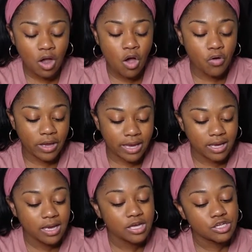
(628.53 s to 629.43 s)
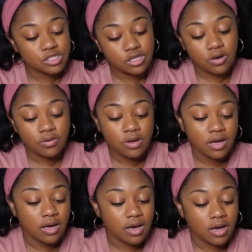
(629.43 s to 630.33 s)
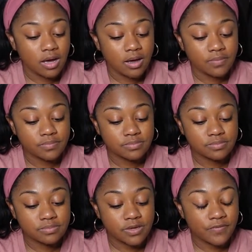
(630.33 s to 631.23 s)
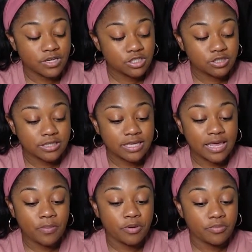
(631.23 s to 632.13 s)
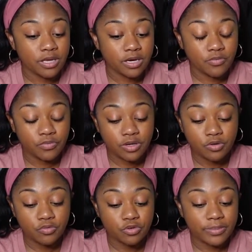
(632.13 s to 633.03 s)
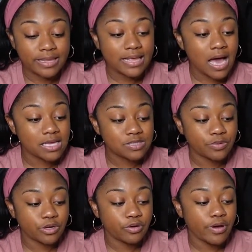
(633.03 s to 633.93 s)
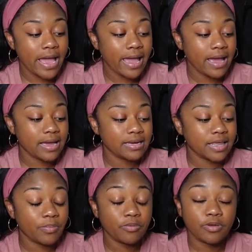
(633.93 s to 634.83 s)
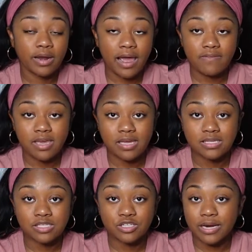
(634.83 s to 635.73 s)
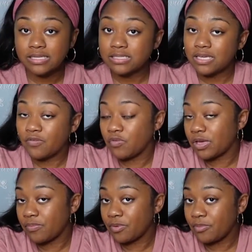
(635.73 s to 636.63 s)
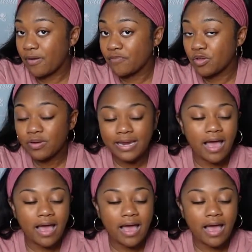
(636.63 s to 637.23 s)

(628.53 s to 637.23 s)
Okay, so eventually they put me in a real room at the hospital and they put me on IV to try to see if we can build my fluid.